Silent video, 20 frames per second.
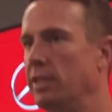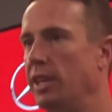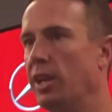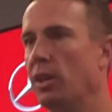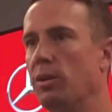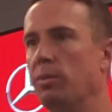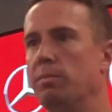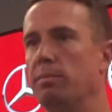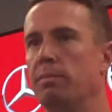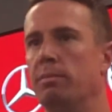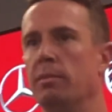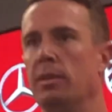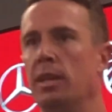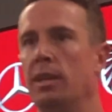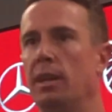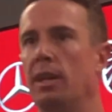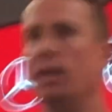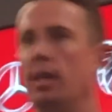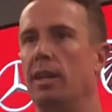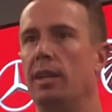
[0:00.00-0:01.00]
you know
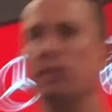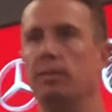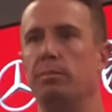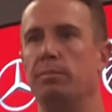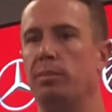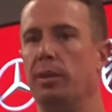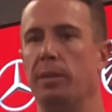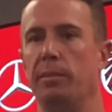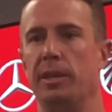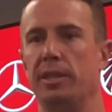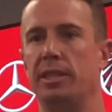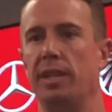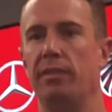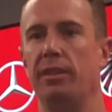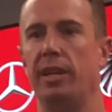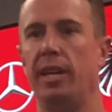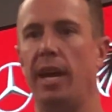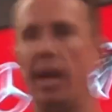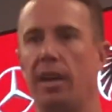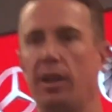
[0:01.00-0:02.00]
pretty much
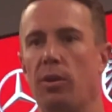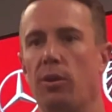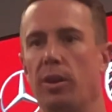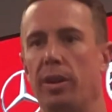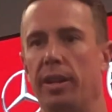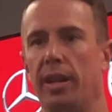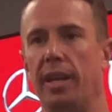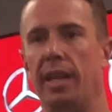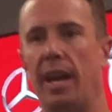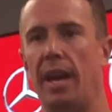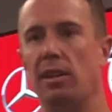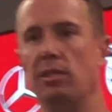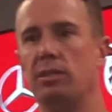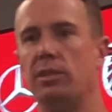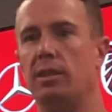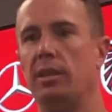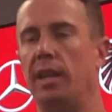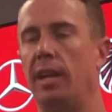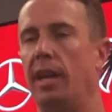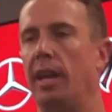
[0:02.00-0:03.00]
every category that
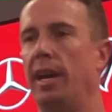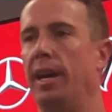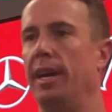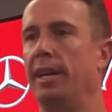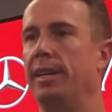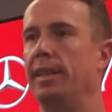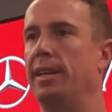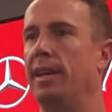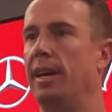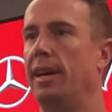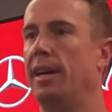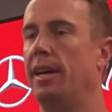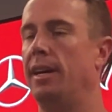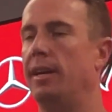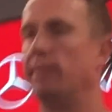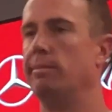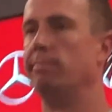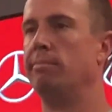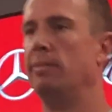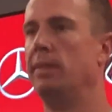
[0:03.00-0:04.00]
counts. And
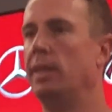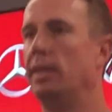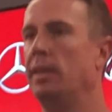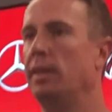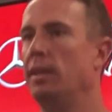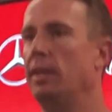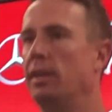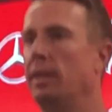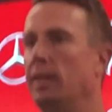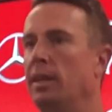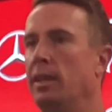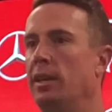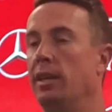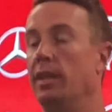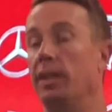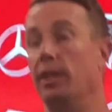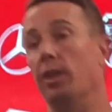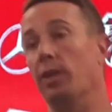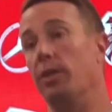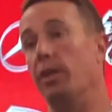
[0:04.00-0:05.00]
um,
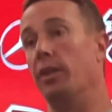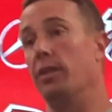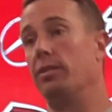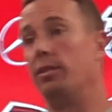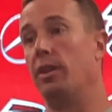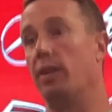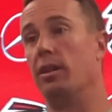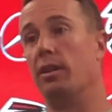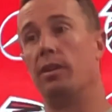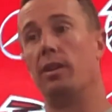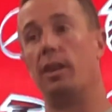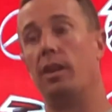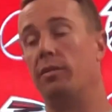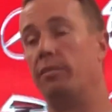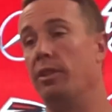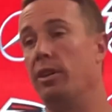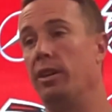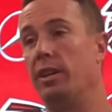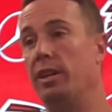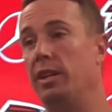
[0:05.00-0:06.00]
you know they're they're a
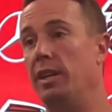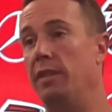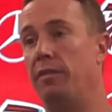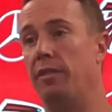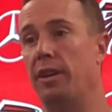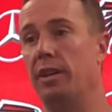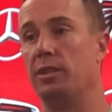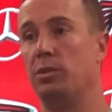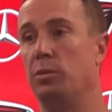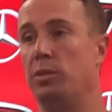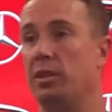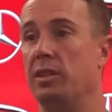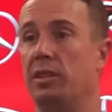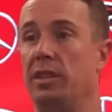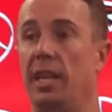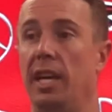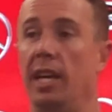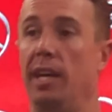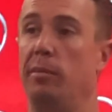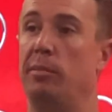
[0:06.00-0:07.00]
very good defense with a
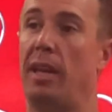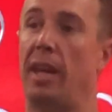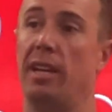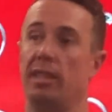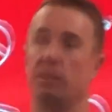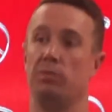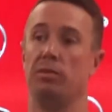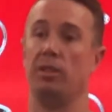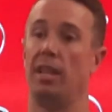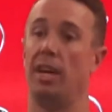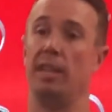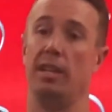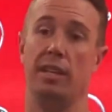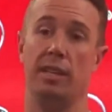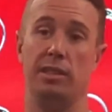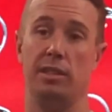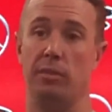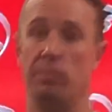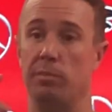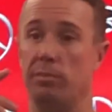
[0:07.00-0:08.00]
scheme that is
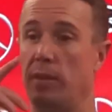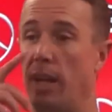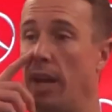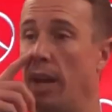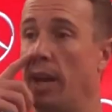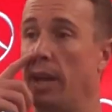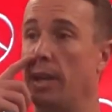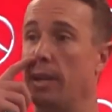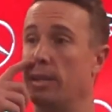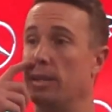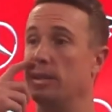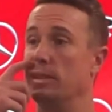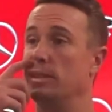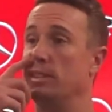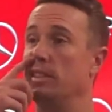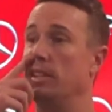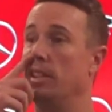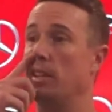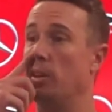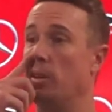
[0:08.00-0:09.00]
relentless and, and
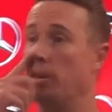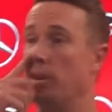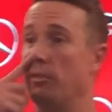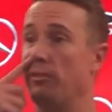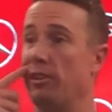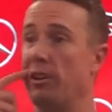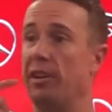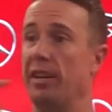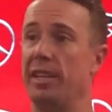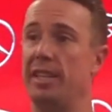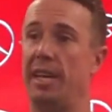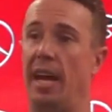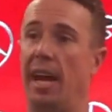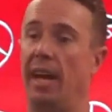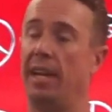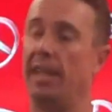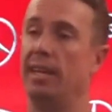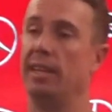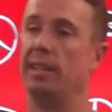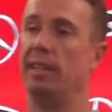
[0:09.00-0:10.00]
you know they're very
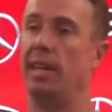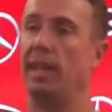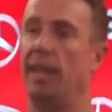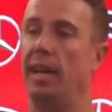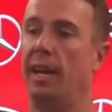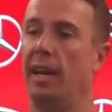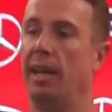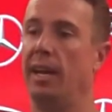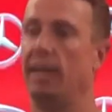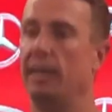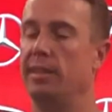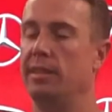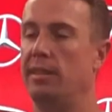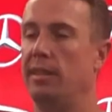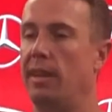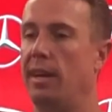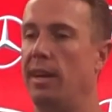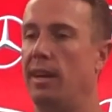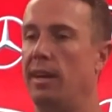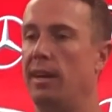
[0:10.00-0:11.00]
attacking. And
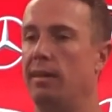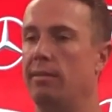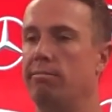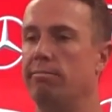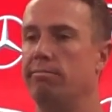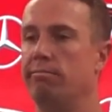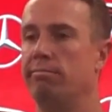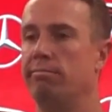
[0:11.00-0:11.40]
um,